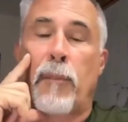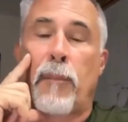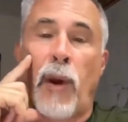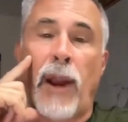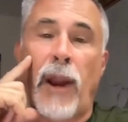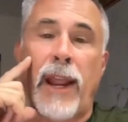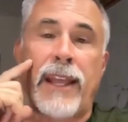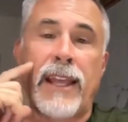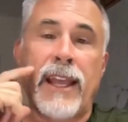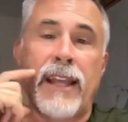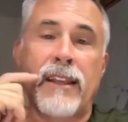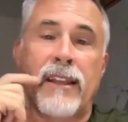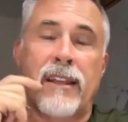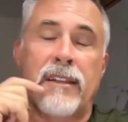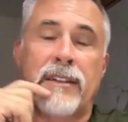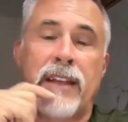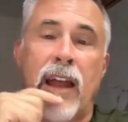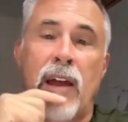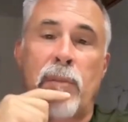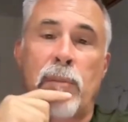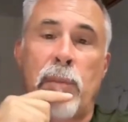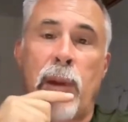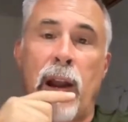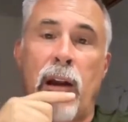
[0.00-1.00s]
breaking the
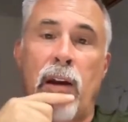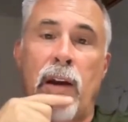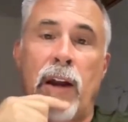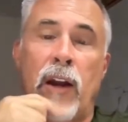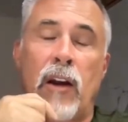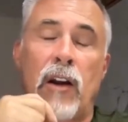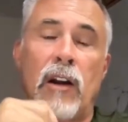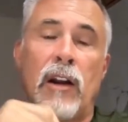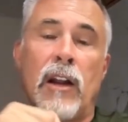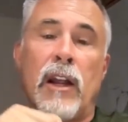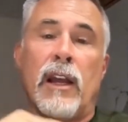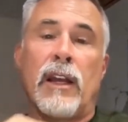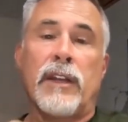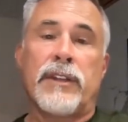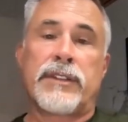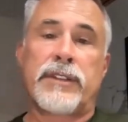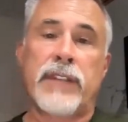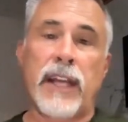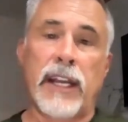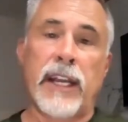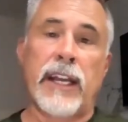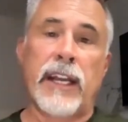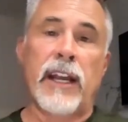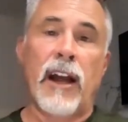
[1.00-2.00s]
sound barrier,
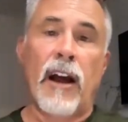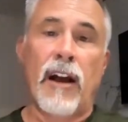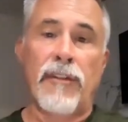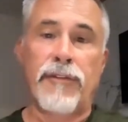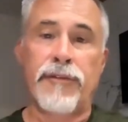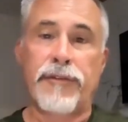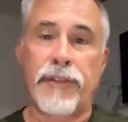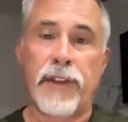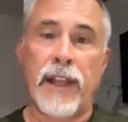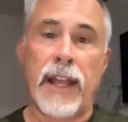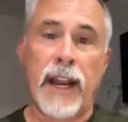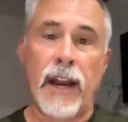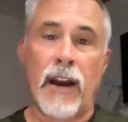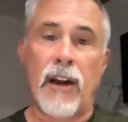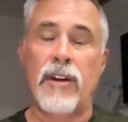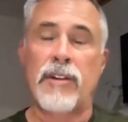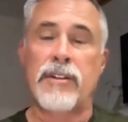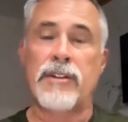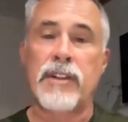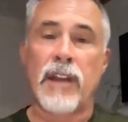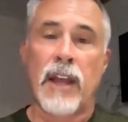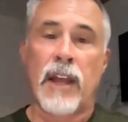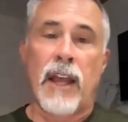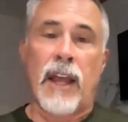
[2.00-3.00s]
setting off
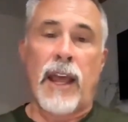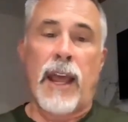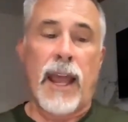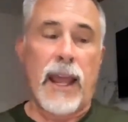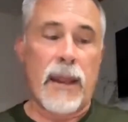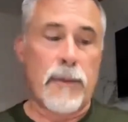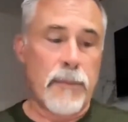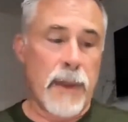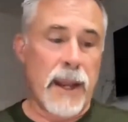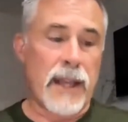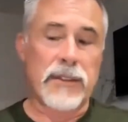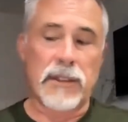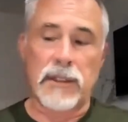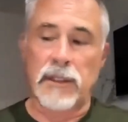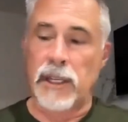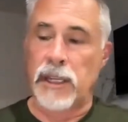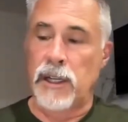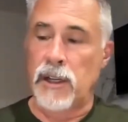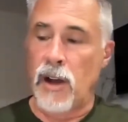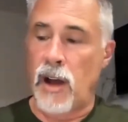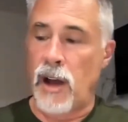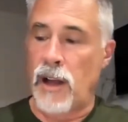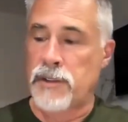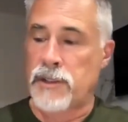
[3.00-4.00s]
flares, and basically
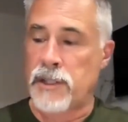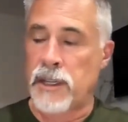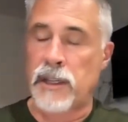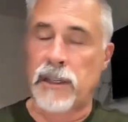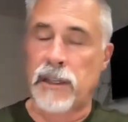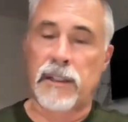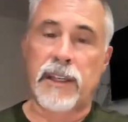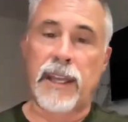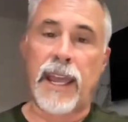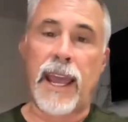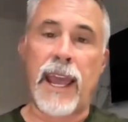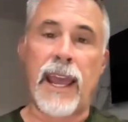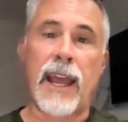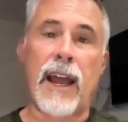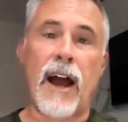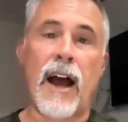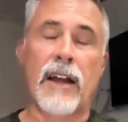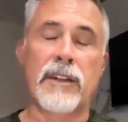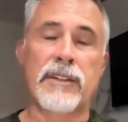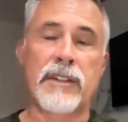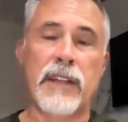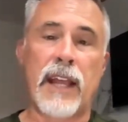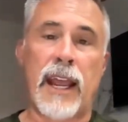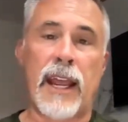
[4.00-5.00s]
causing
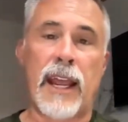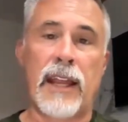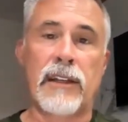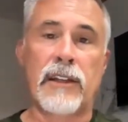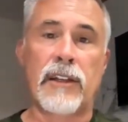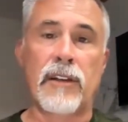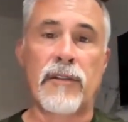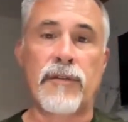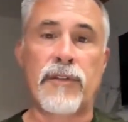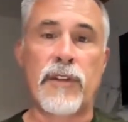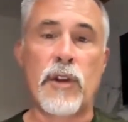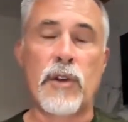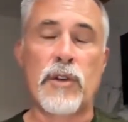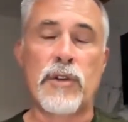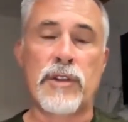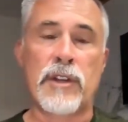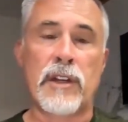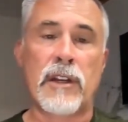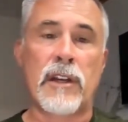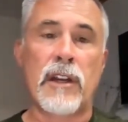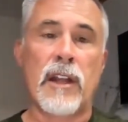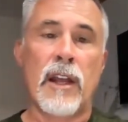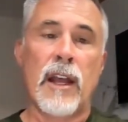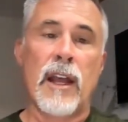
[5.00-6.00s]
chaos and
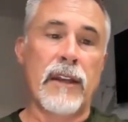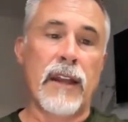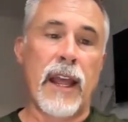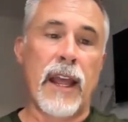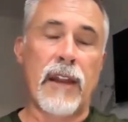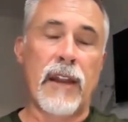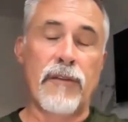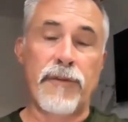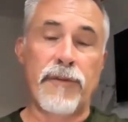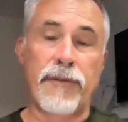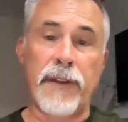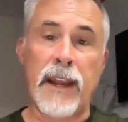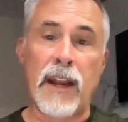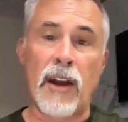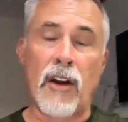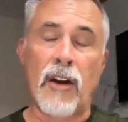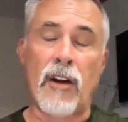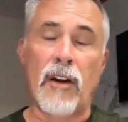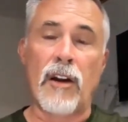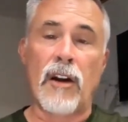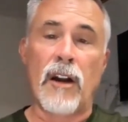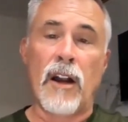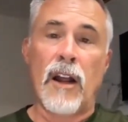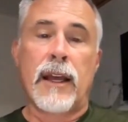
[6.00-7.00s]
confusion and
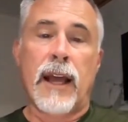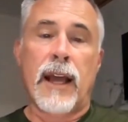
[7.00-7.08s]
fear.